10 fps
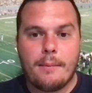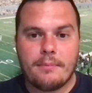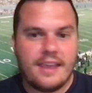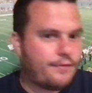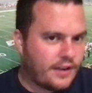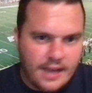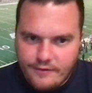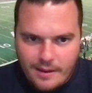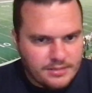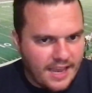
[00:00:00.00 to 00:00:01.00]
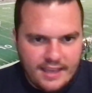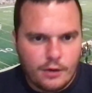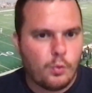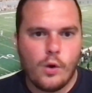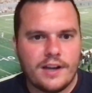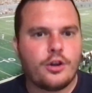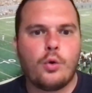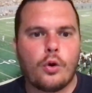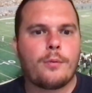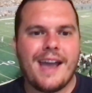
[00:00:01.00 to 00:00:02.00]
If I'm taking one
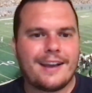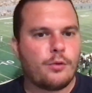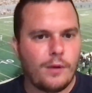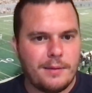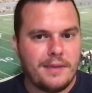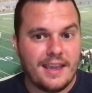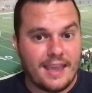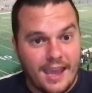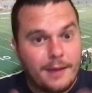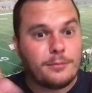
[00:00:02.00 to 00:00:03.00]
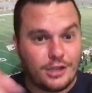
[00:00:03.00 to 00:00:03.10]
quarterback to win me a game,